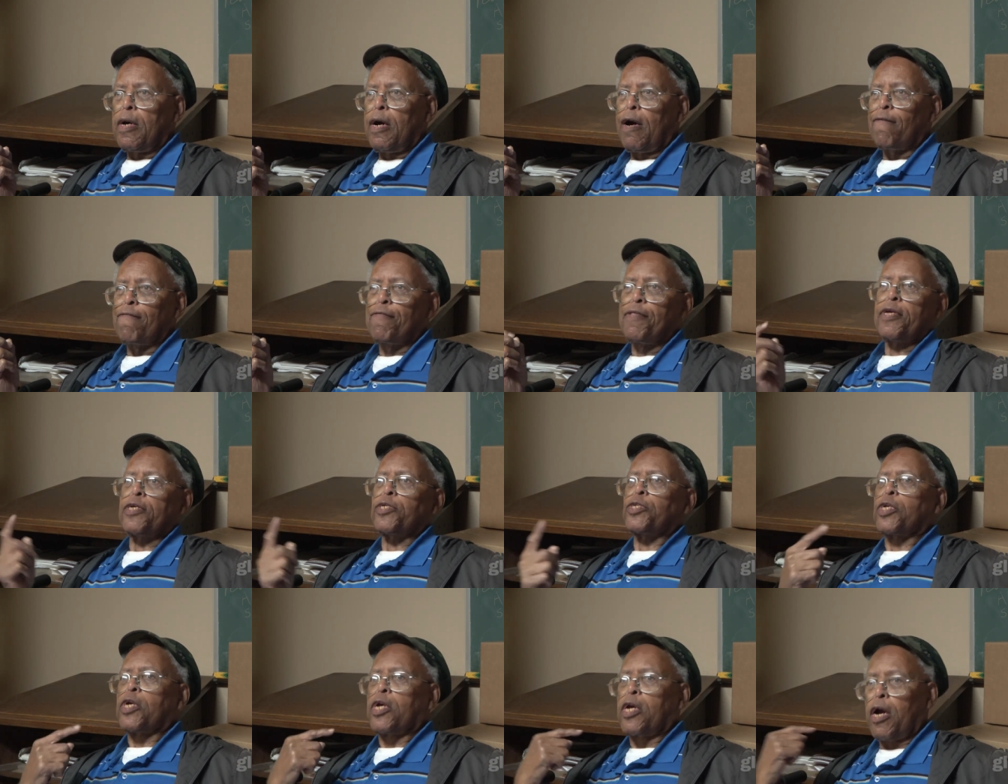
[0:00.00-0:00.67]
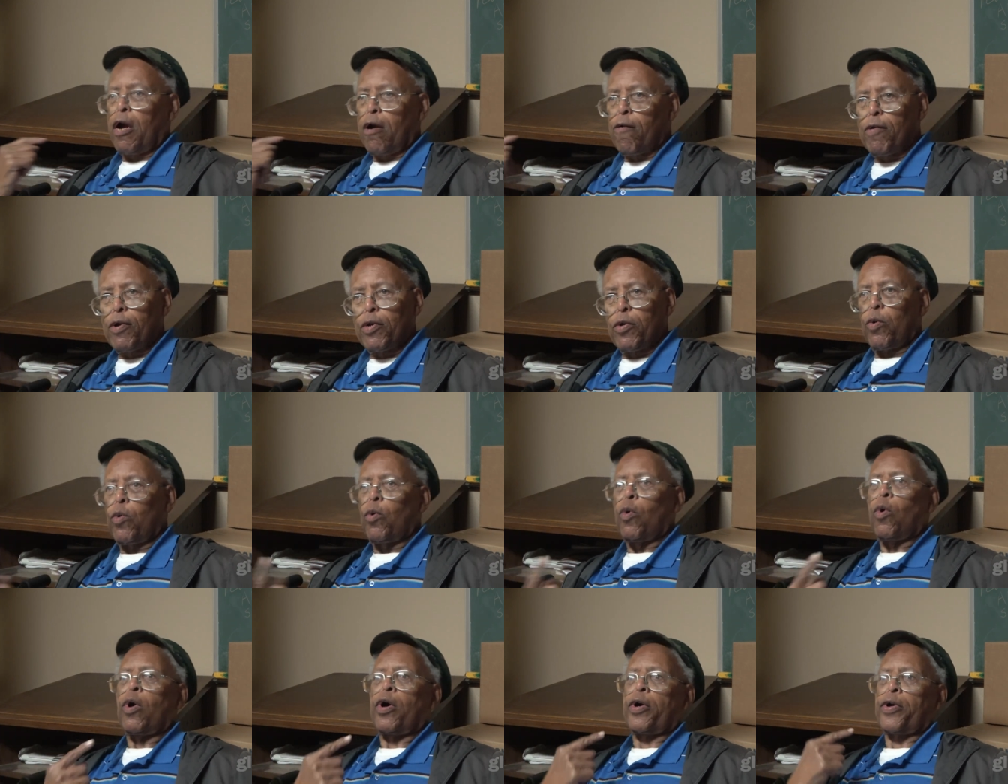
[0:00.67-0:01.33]
of this current
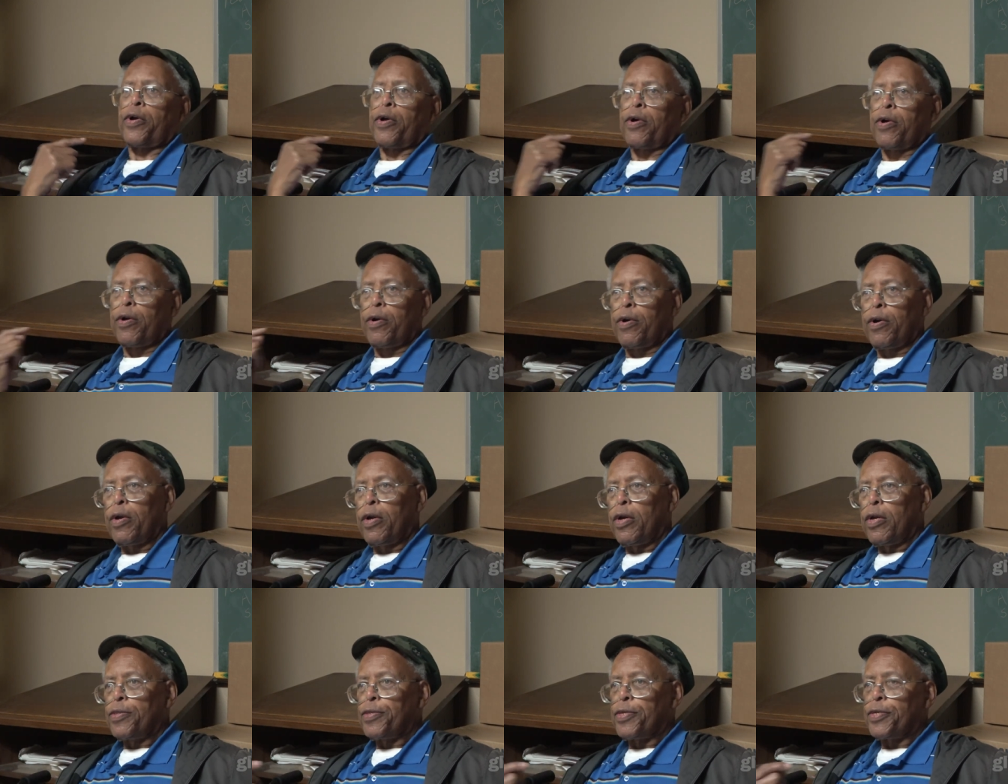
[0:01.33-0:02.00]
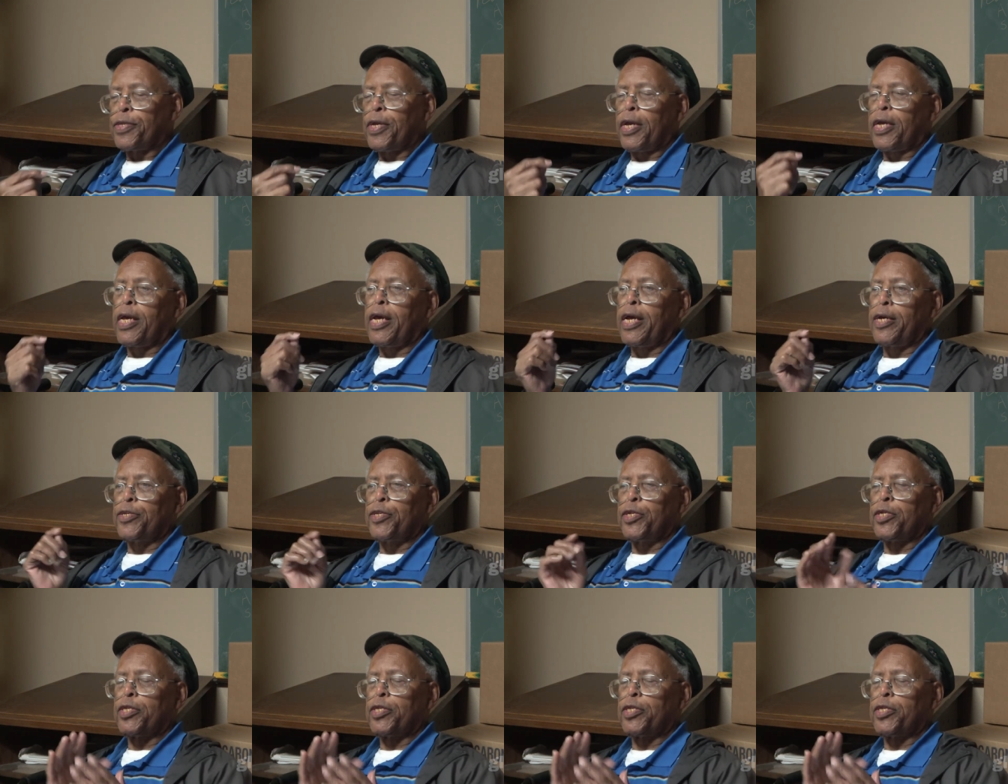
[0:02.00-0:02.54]
order, mm. they can't